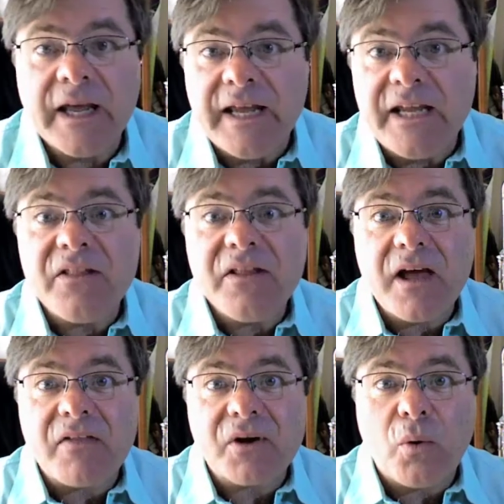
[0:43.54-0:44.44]
In the
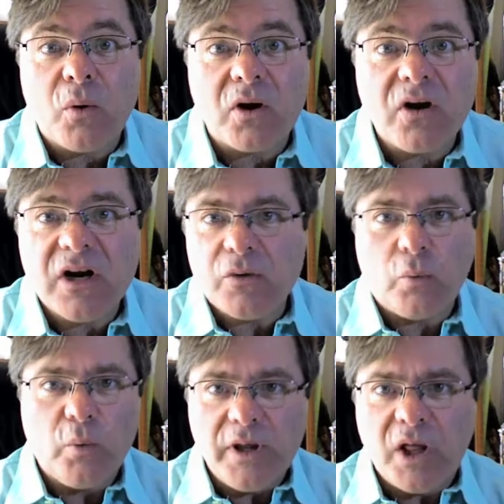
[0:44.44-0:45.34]
other corner,
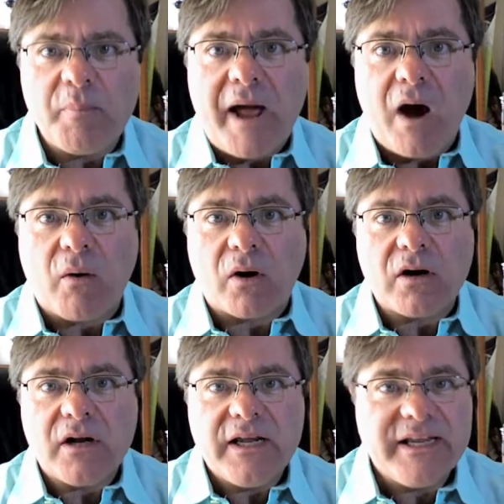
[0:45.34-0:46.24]
willpower.
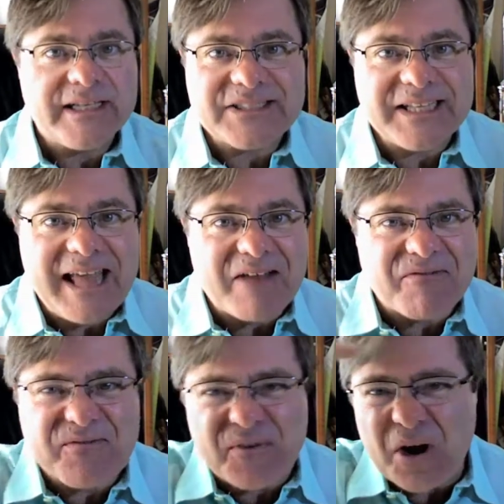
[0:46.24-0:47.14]
It's in that
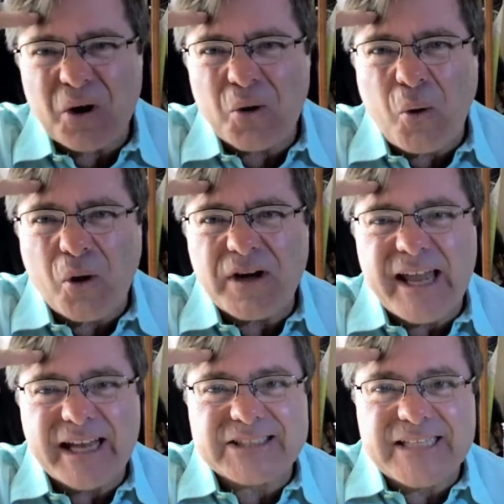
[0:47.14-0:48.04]
frontal
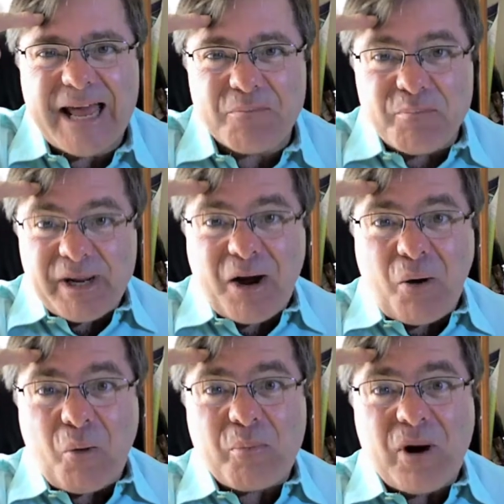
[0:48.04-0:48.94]
cortex and that big
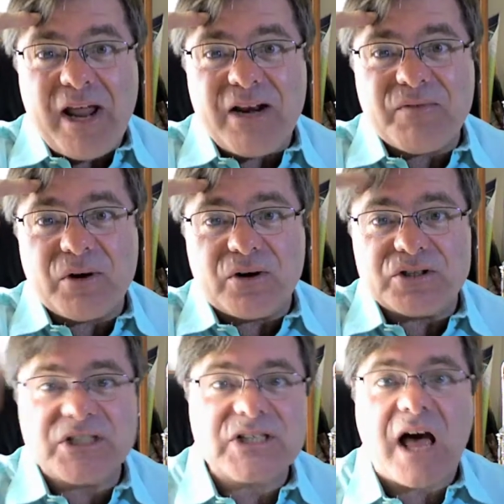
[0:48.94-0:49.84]
old brain of
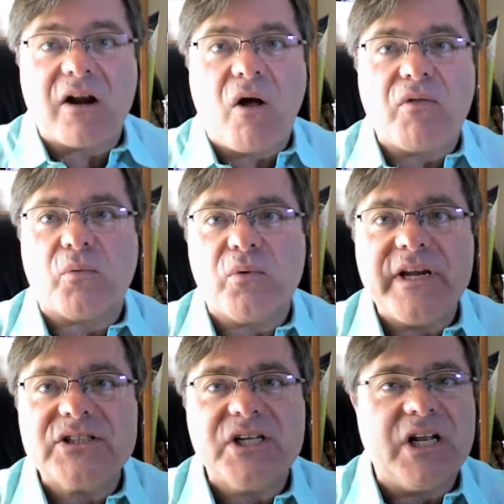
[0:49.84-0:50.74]
yours. It's got all the
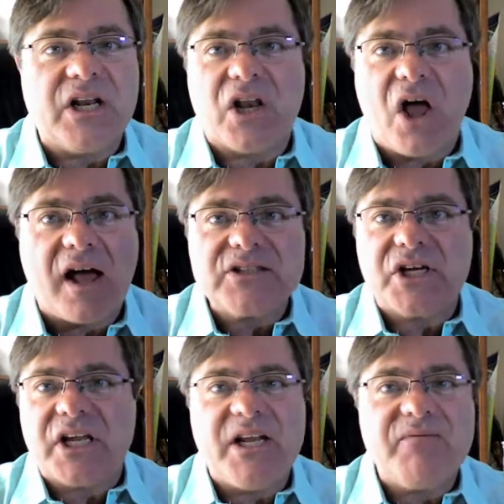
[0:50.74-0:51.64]
reason and
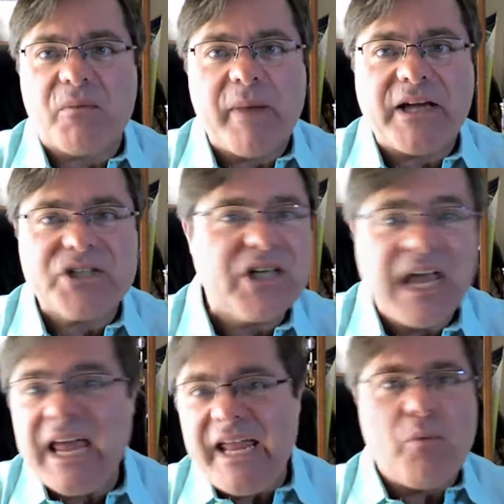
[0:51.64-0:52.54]
logic and information.
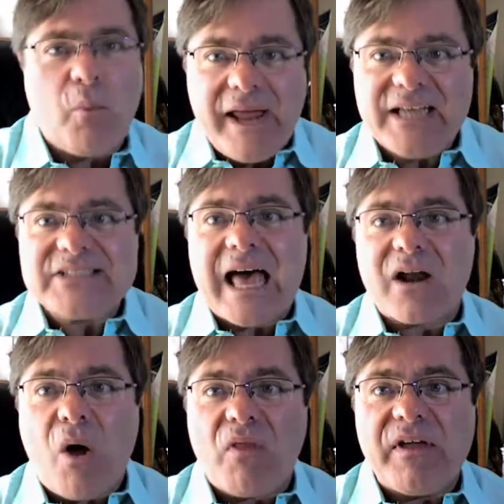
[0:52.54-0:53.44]
It weighs out
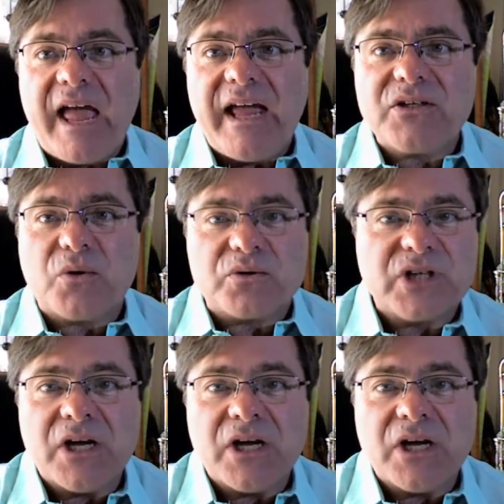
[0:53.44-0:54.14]
all the angles